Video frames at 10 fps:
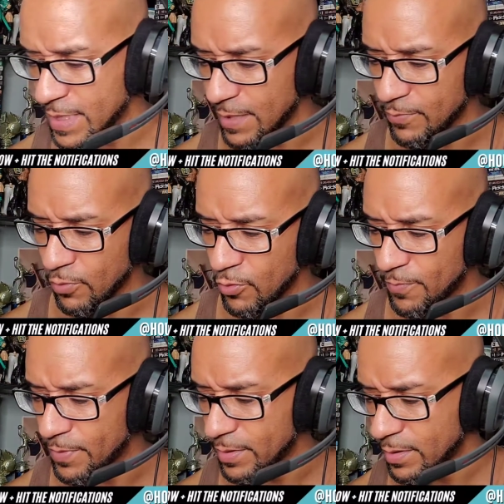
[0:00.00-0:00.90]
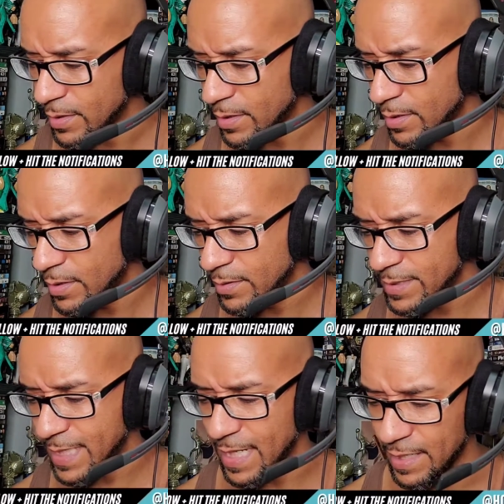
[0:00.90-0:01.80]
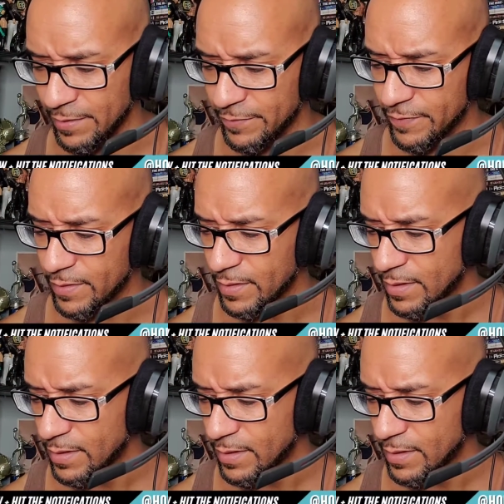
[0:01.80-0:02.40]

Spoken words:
top rope dive.